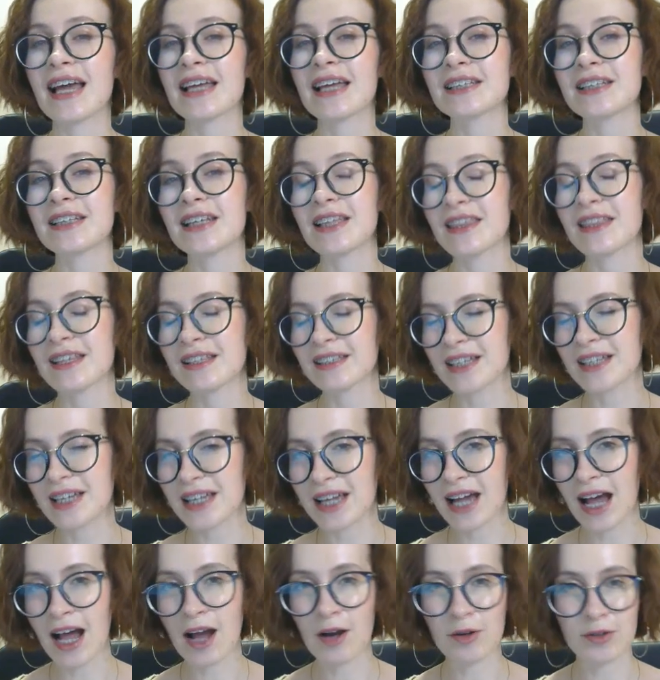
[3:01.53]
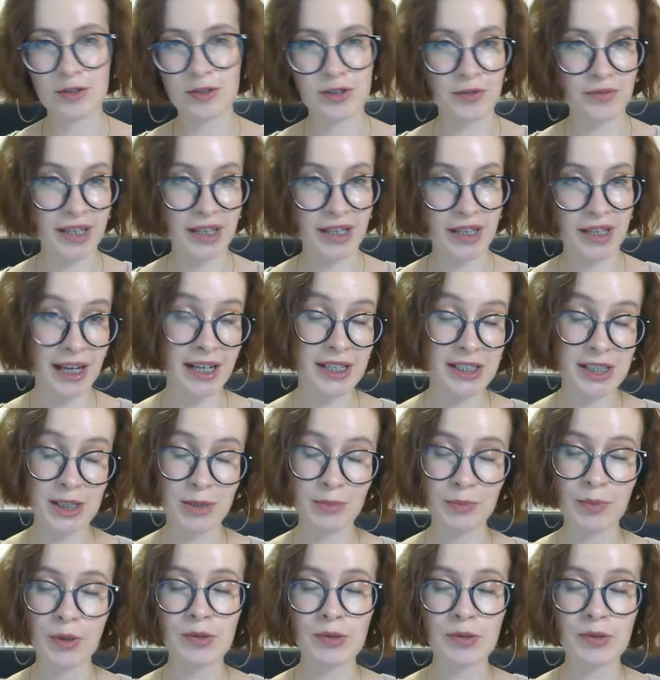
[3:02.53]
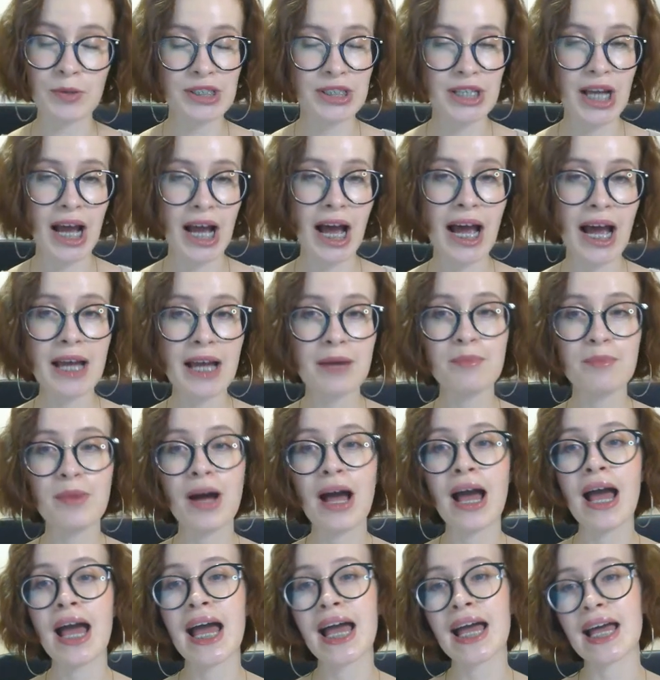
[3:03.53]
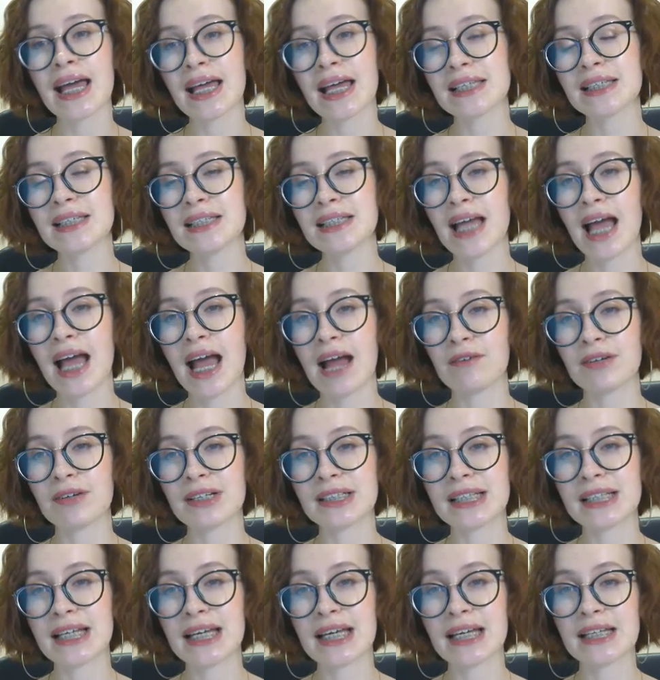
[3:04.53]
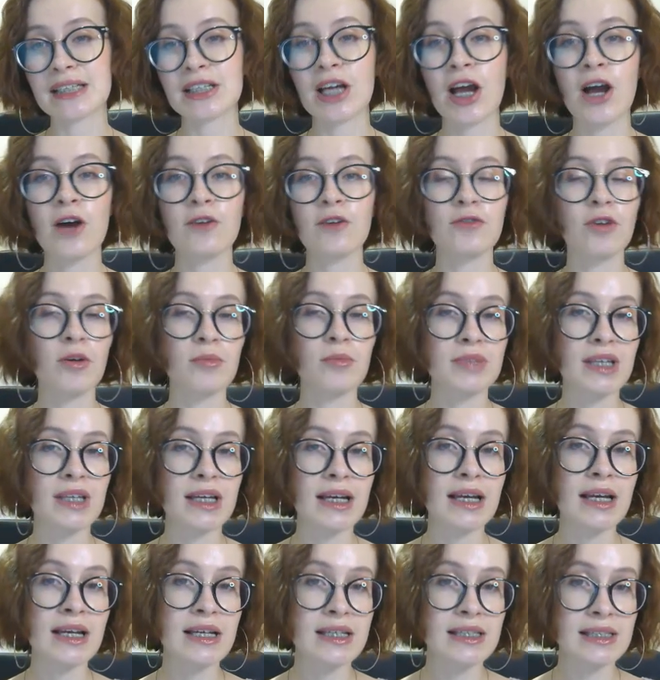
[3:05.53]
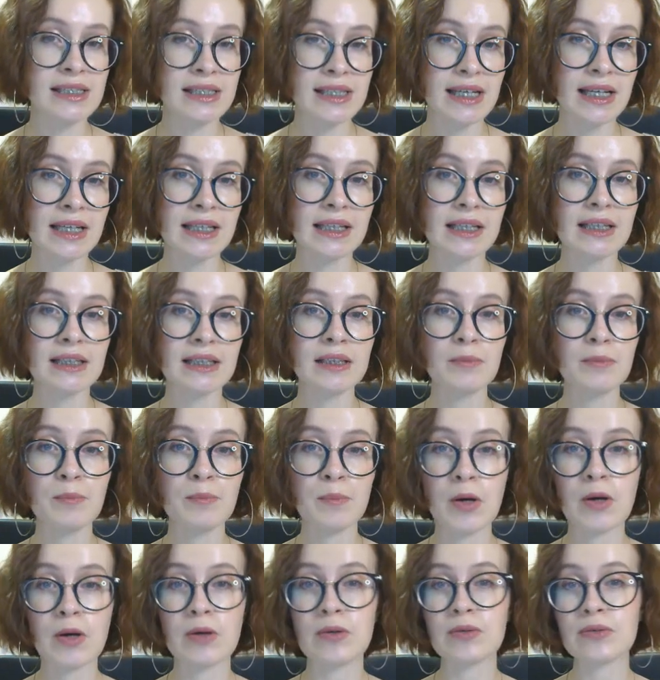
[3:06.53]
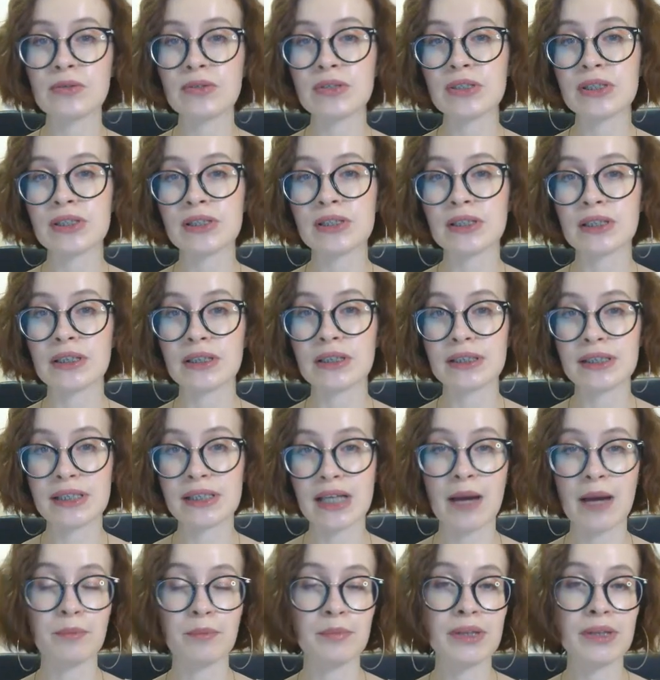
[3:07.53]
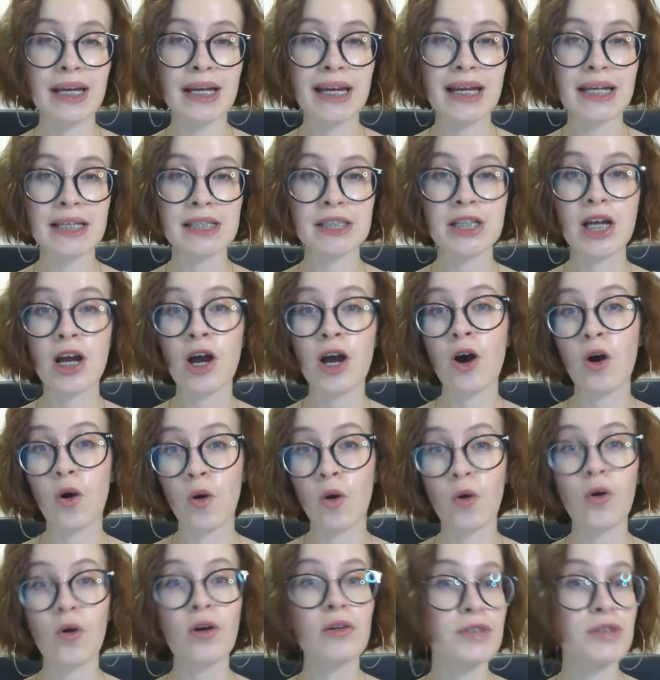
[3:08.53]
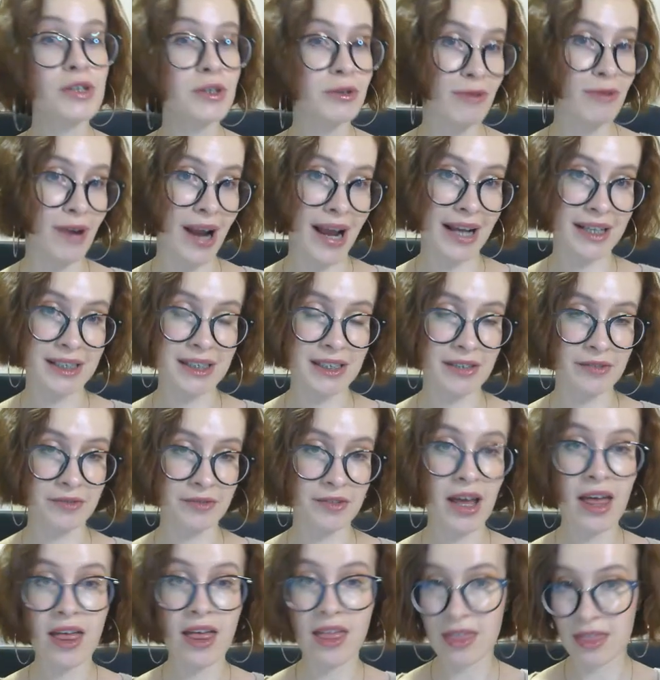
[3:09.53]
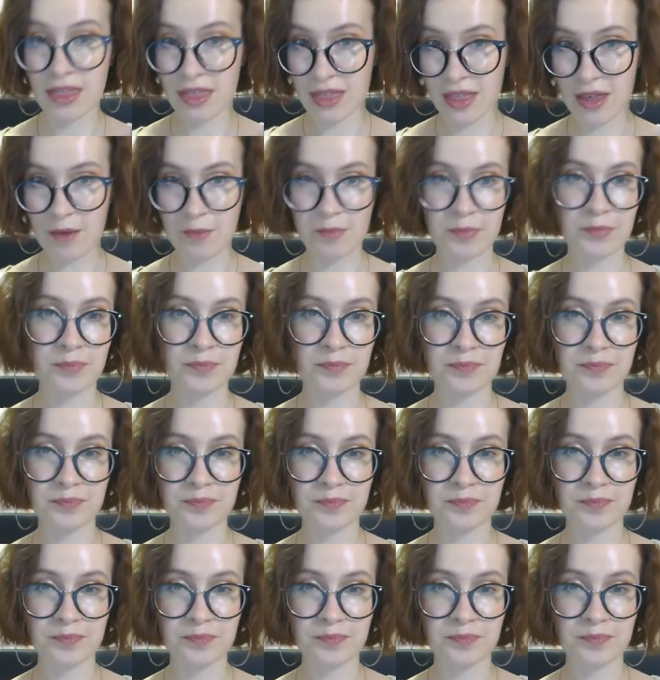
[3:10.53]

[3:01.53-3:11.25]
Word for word: that the layout of the custom post type is inherited from the single post template of your active theme.